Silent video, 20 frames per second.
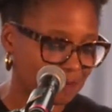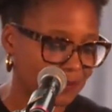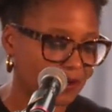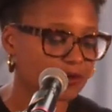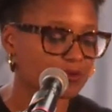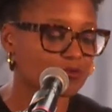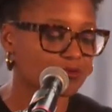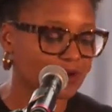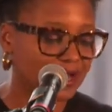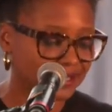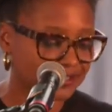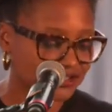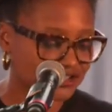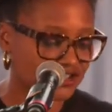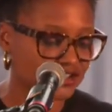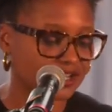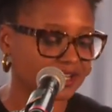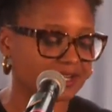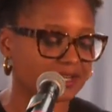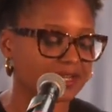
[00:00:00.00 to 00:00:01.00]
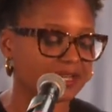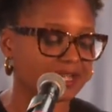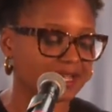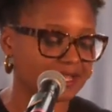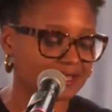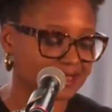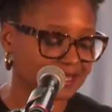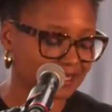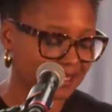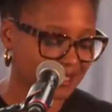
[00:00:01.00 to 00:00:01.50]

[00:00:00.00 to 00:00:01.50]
a wrenching in the